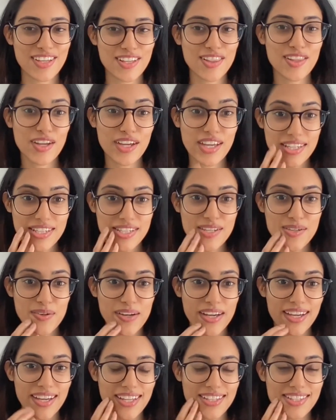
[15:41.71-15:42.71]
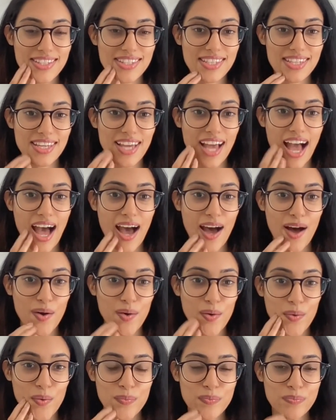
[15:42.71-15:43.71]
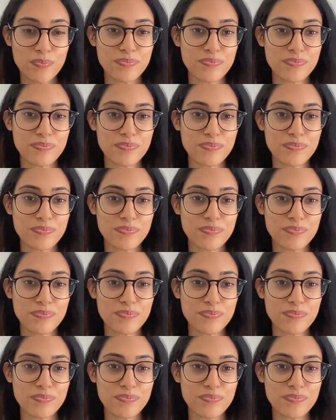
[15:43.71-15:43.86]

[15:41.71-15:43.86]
Look into it and see how